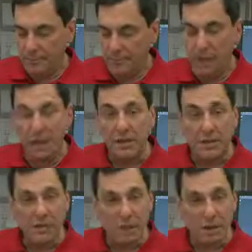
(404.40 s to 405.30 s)

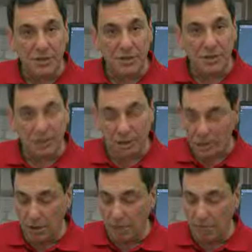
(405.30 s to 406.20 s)
Conti's Pasta
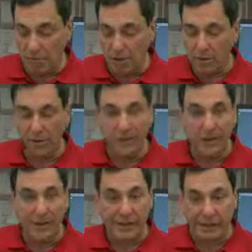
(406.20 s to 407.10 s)
of
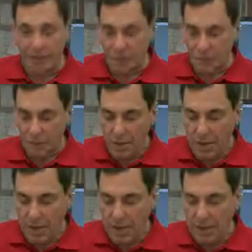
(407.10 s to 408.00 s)
Vineland,
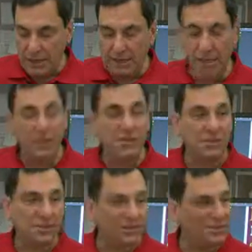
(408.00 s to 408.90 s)
Aunt
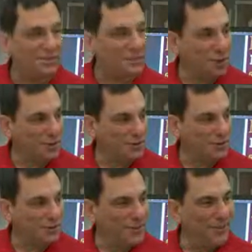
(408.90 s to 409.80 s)
Gussie's of
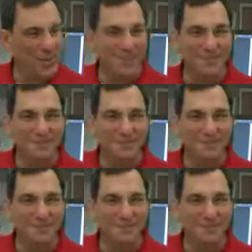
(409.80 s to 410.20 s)
Garfield. They make